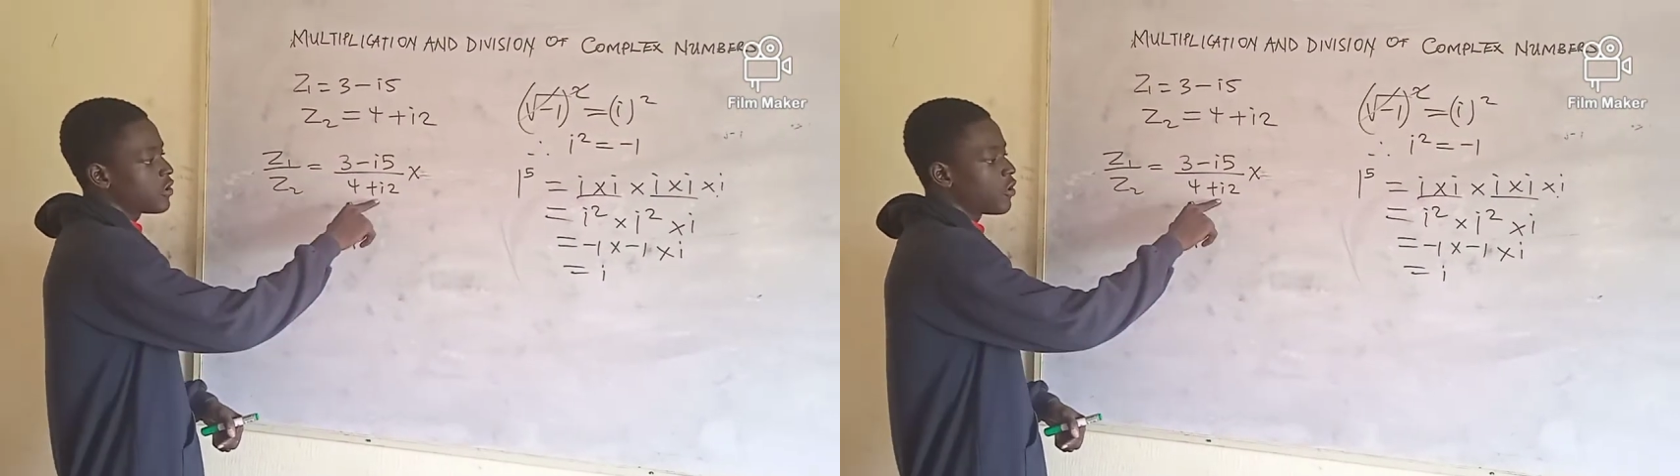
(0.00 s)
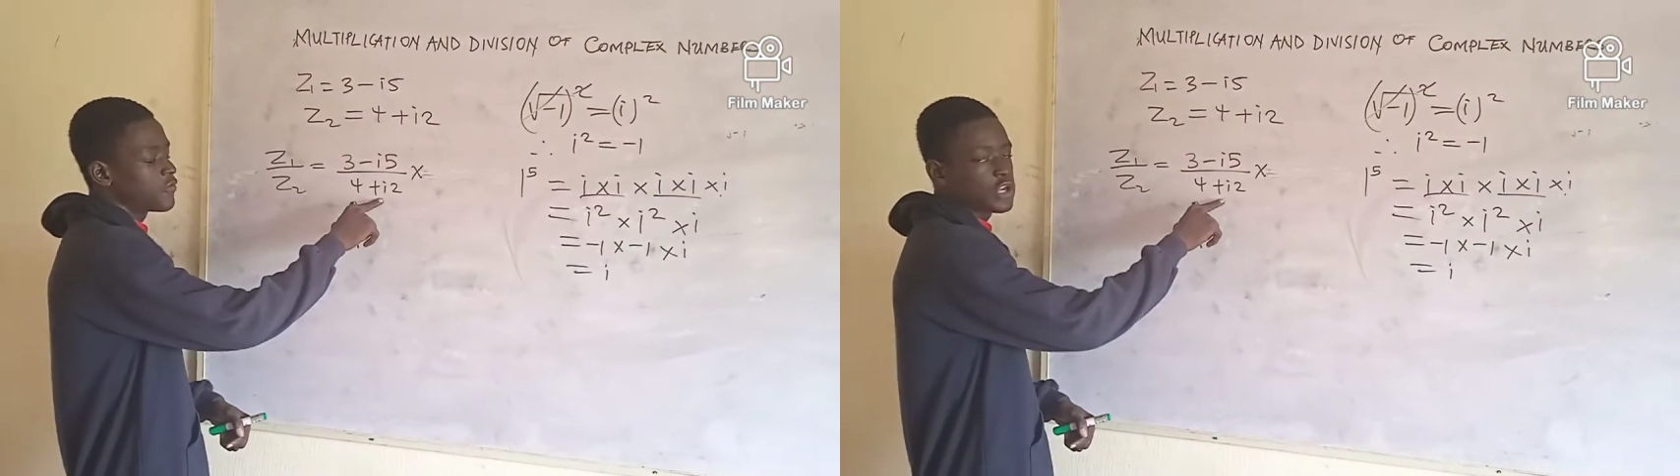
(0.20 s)

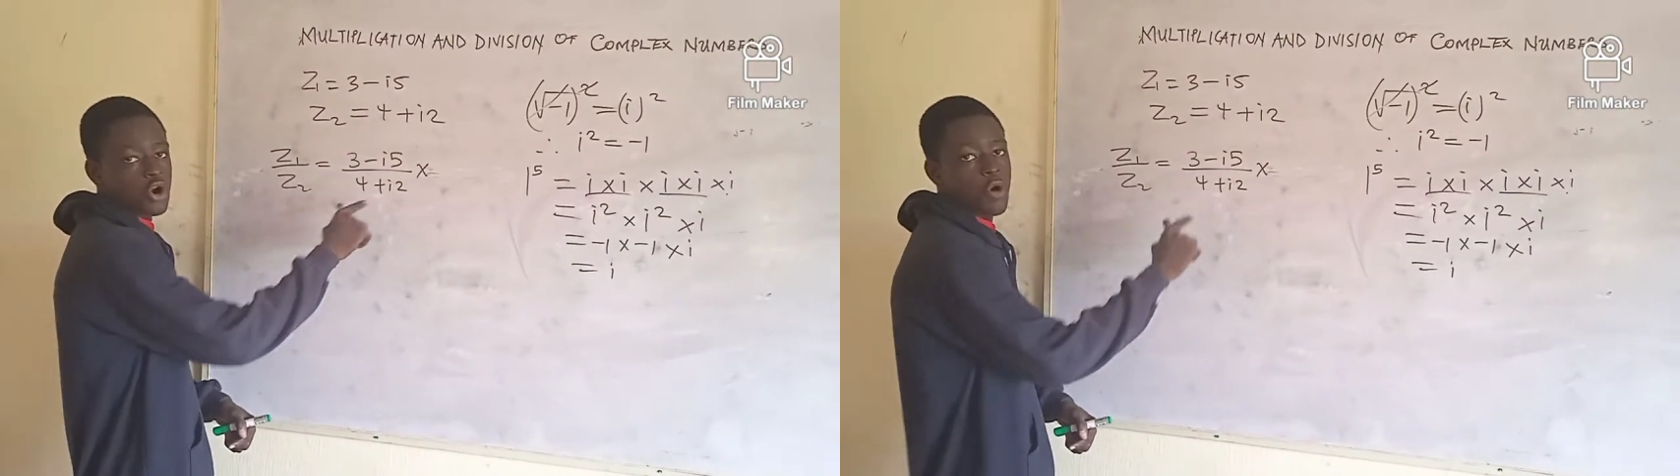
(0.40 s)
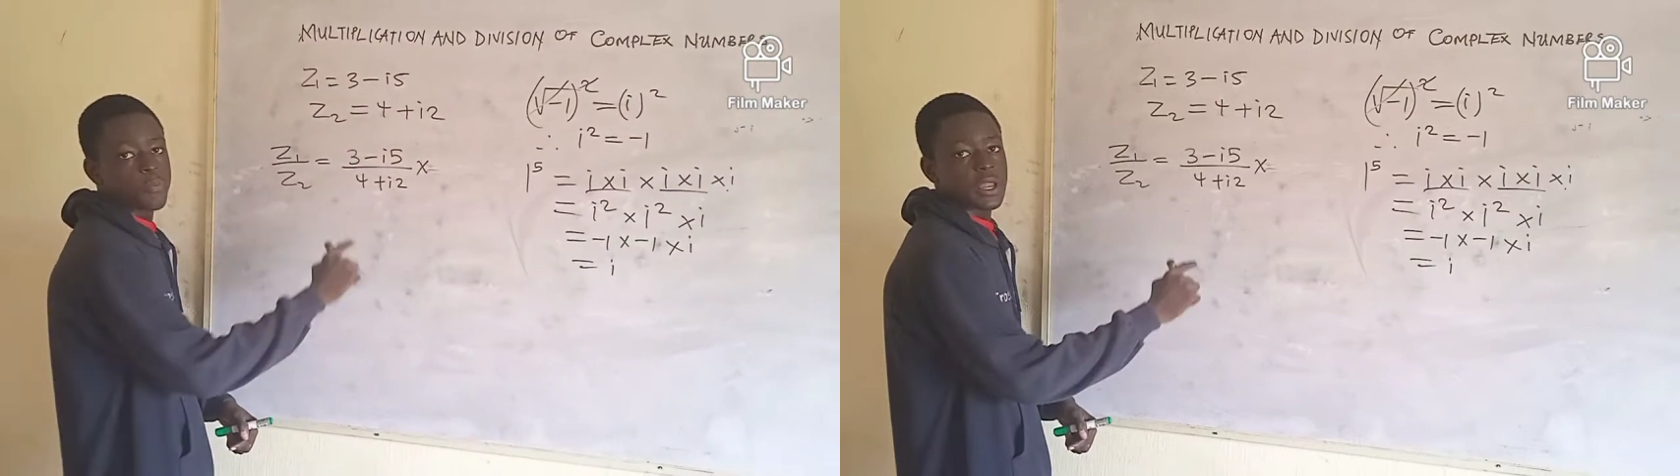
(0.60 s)
of the
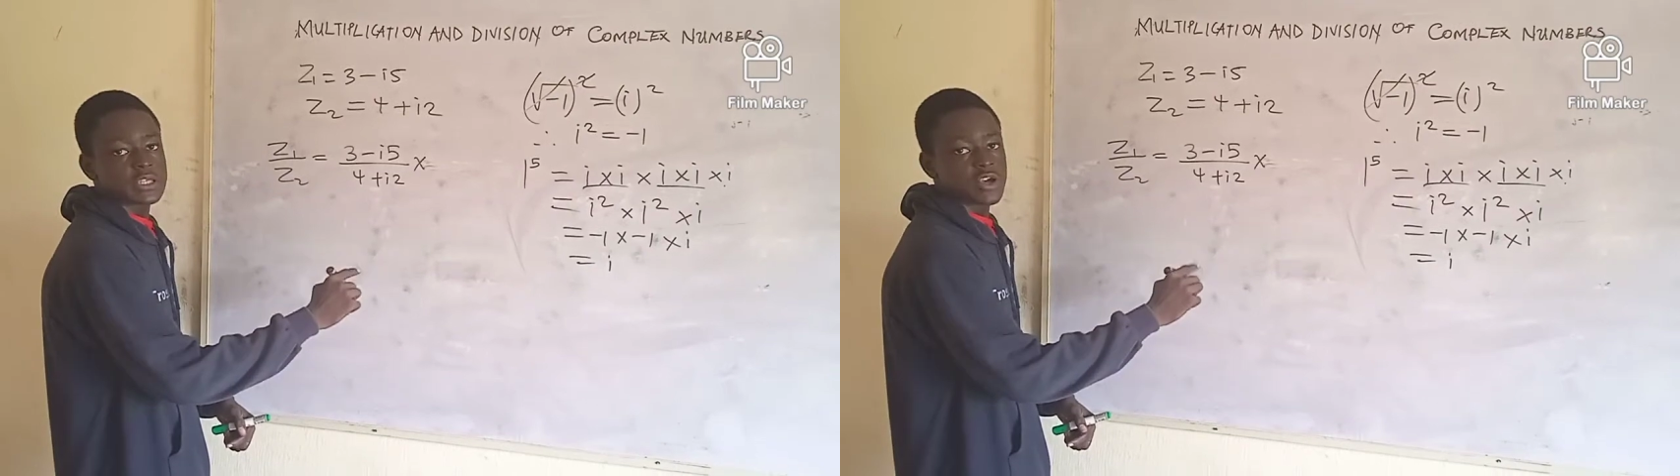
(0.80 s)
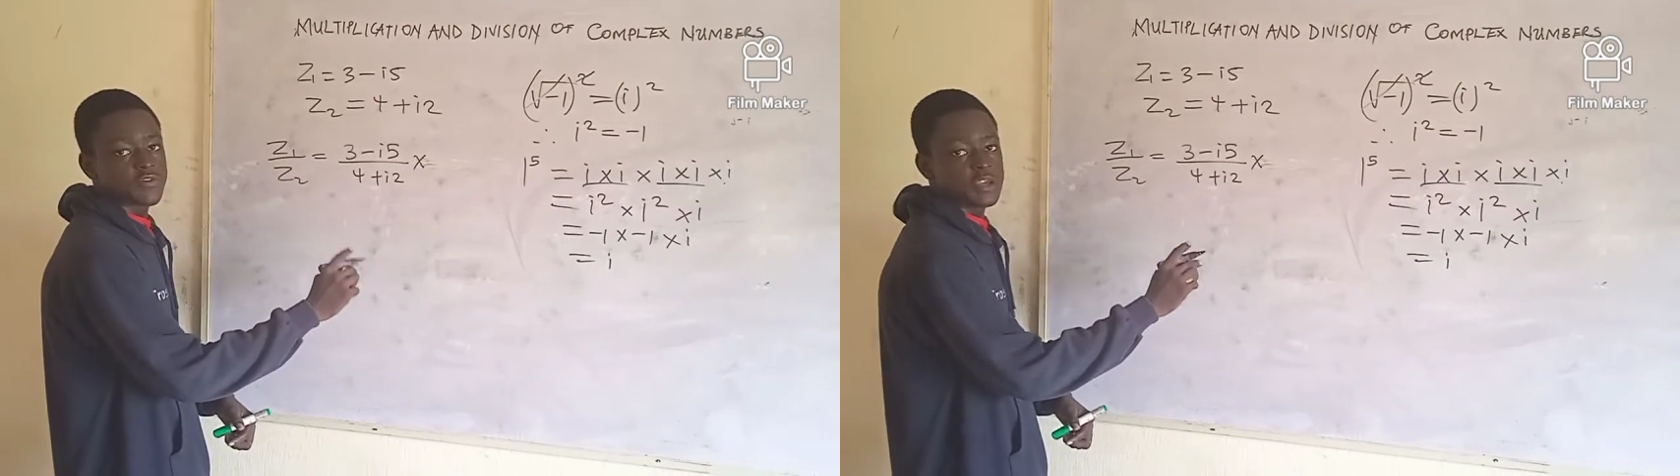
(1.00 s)

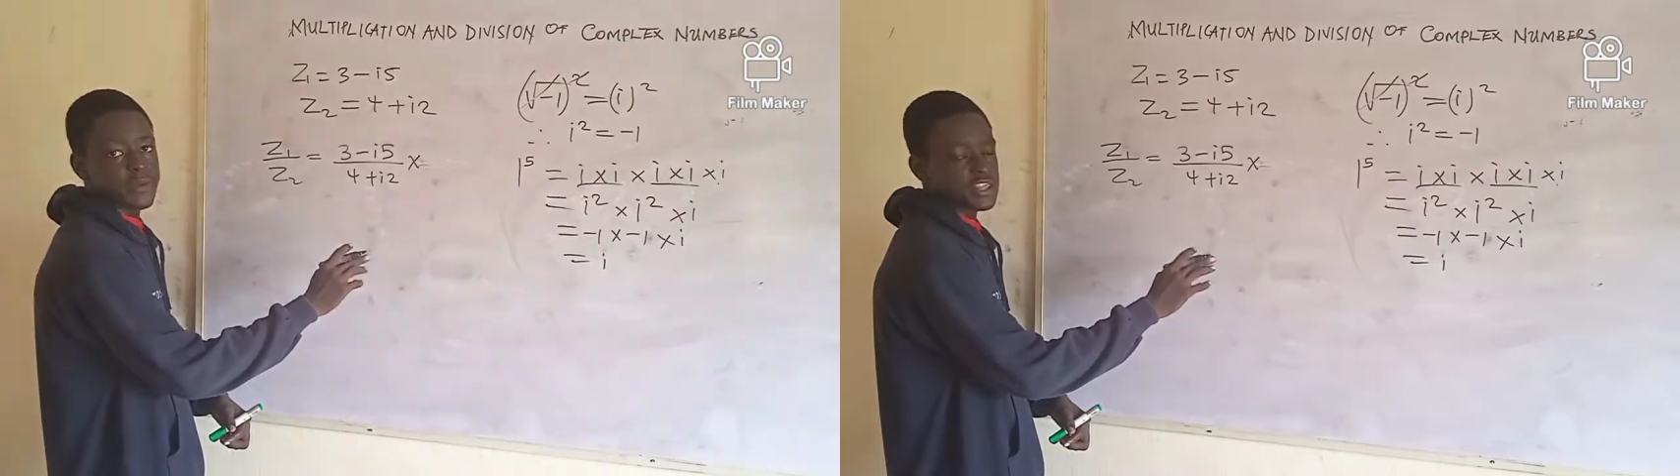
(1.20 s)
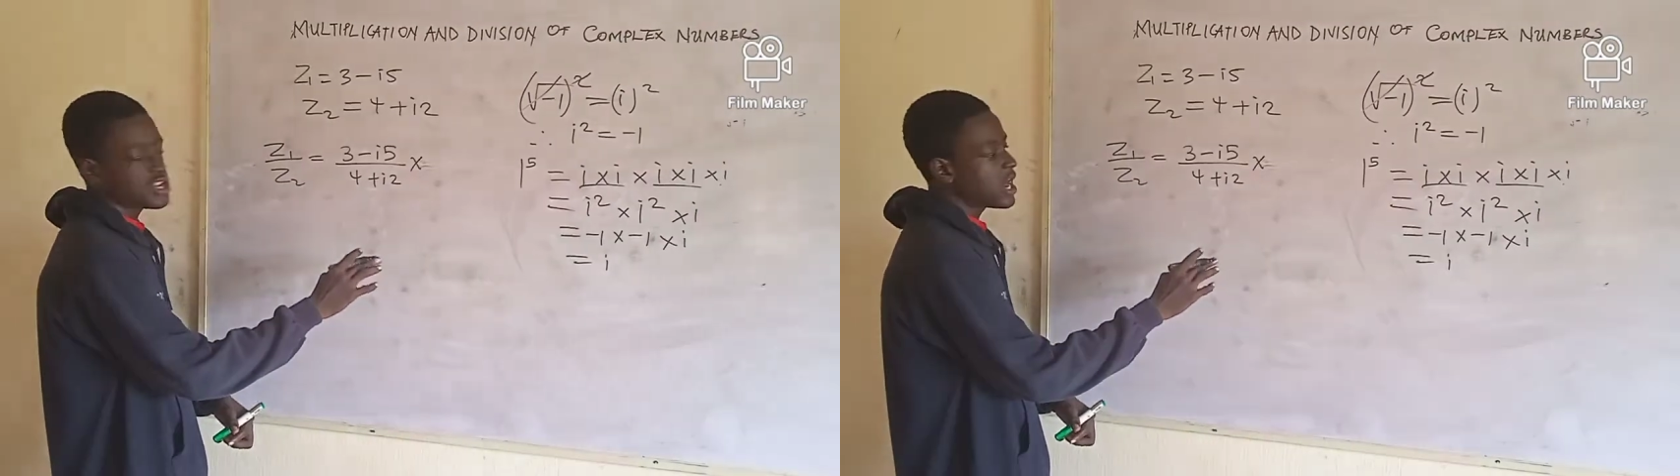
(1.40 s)
complex, of the
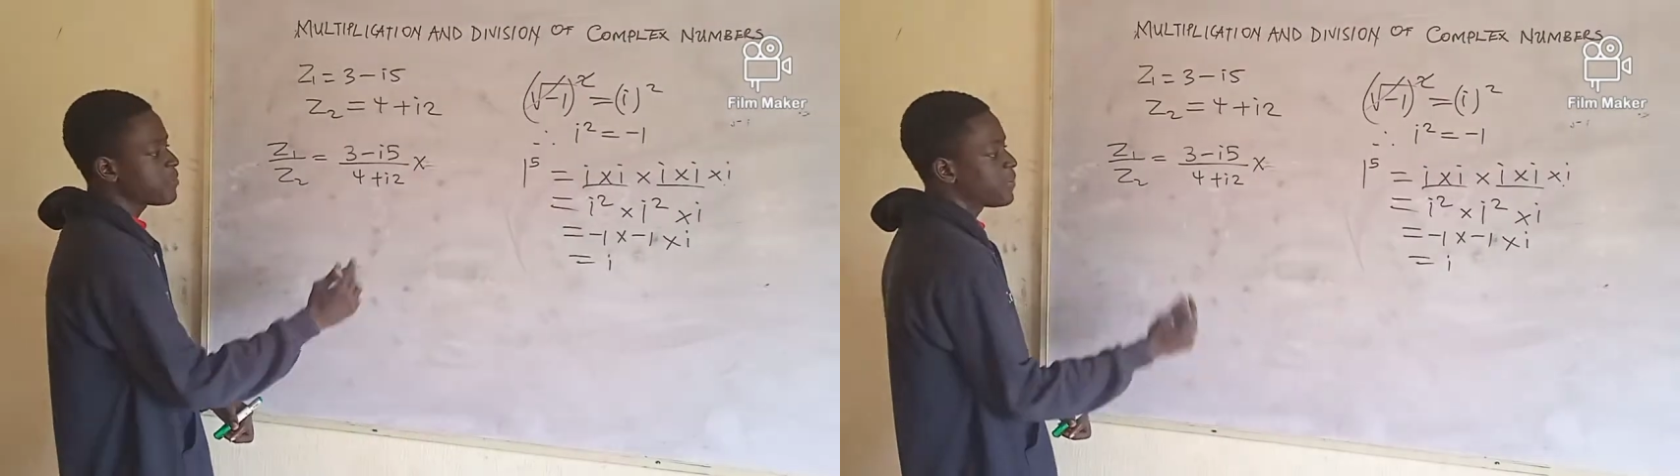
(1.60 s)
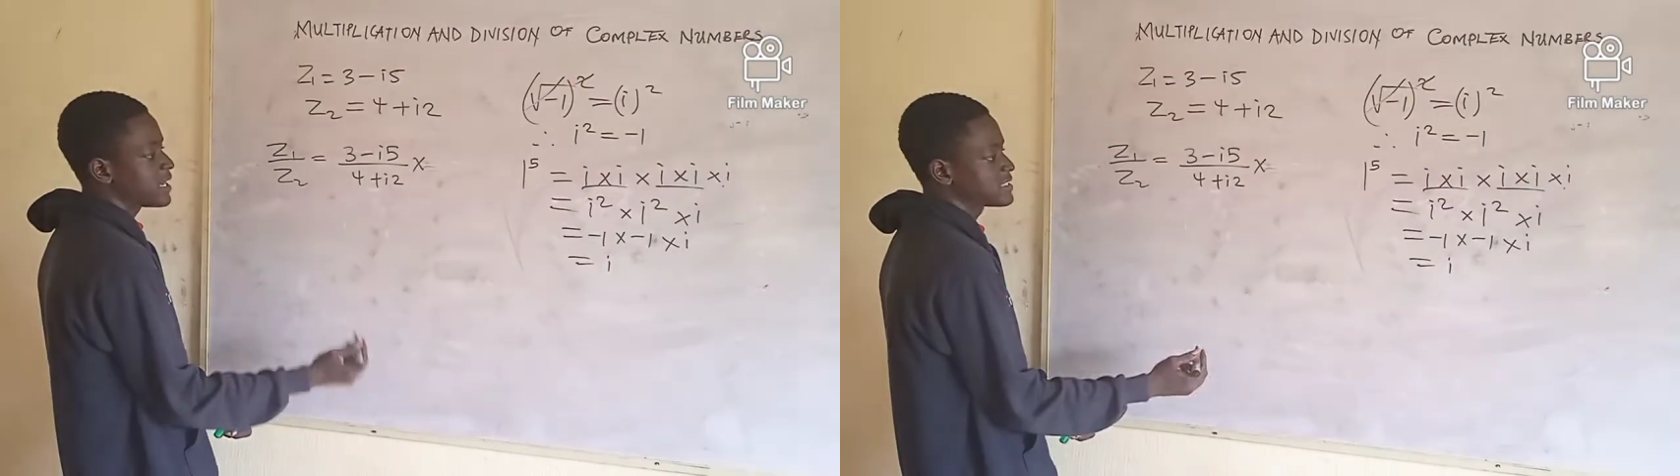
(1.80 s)
imaginary
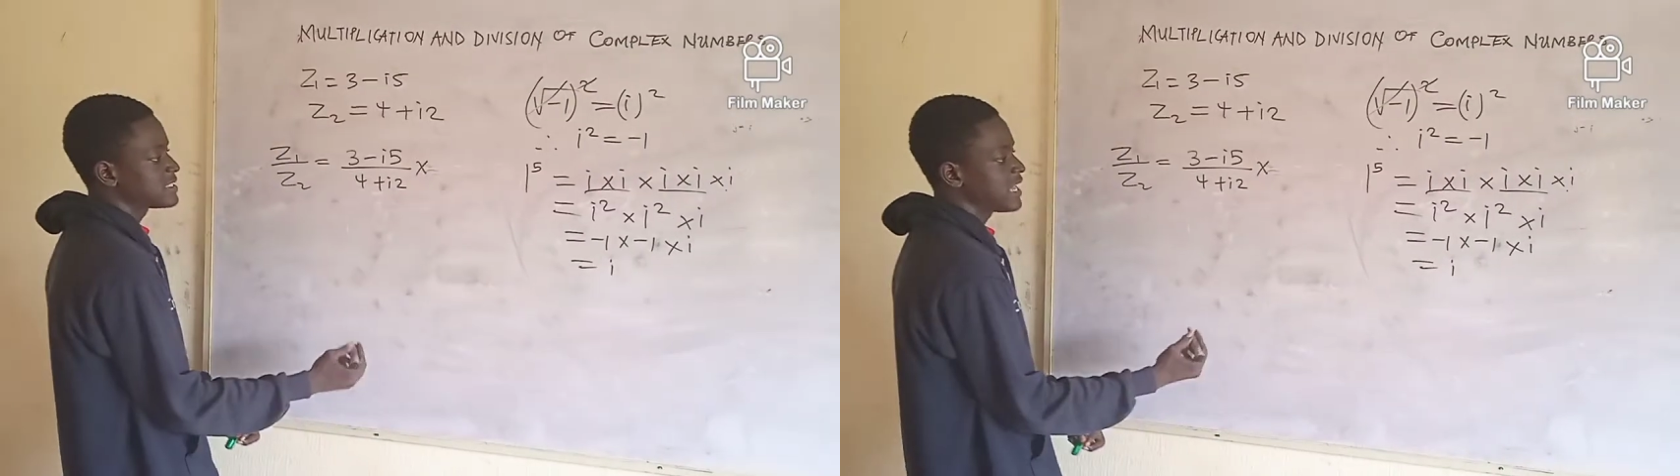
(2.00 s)
part.